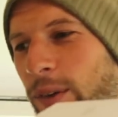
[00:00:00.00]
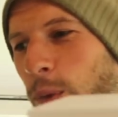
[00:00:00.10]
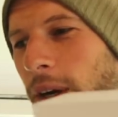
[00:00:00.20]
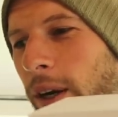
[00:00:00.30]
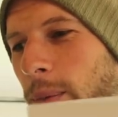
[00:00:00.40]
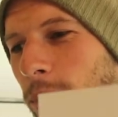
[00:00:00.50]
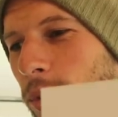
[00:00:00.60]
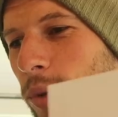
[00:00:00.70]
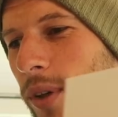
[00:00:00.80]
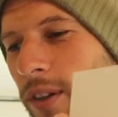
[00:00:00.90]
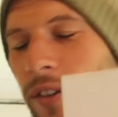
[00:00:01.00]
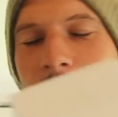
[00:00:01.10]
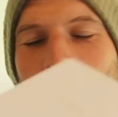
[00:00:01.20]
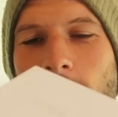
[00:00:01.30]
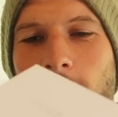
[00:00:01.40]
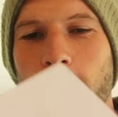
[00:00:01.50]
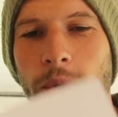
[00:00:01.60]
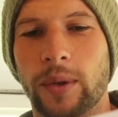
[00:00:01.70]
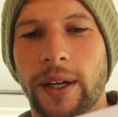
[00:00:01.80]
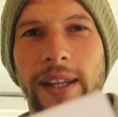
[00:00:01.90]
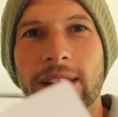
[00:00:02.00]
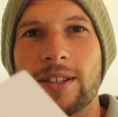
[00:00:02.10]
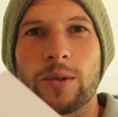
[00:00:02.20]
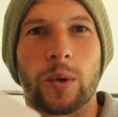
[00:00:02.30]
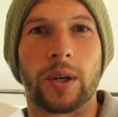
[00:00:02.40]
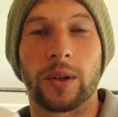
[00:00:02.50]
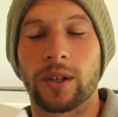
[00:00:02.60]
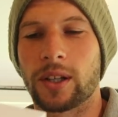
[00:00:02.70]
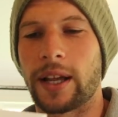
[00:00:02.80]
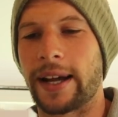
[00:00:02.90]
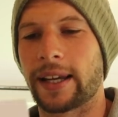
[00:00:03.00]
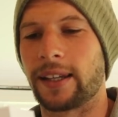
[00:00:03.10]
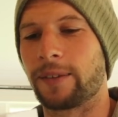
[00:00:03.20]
ring wearable, this is what it'd look like,